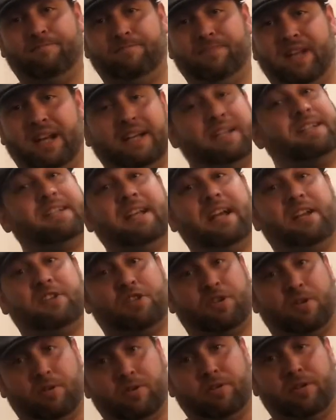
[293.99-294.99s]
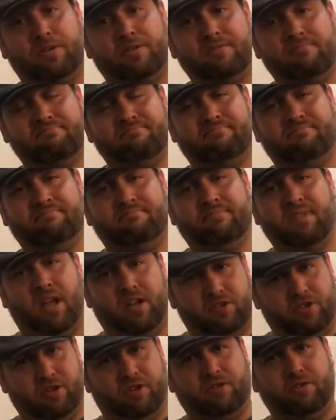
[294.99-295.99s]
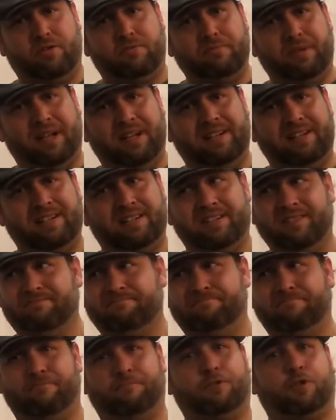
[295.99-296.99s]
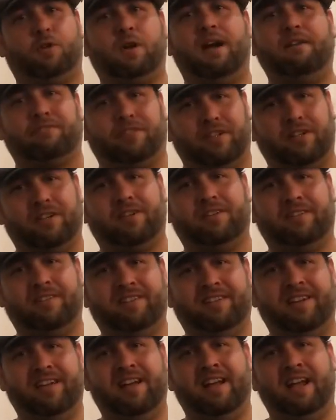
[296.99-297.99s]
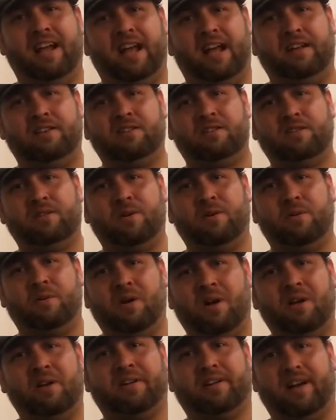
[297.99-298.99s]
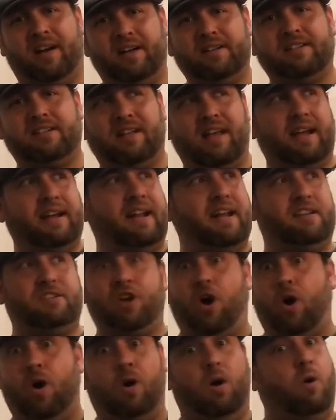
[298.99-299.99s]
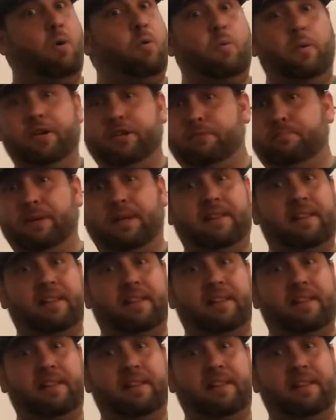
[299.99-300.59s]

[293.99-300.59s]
and it's eternal. Eternal means forever. And so God's light has always been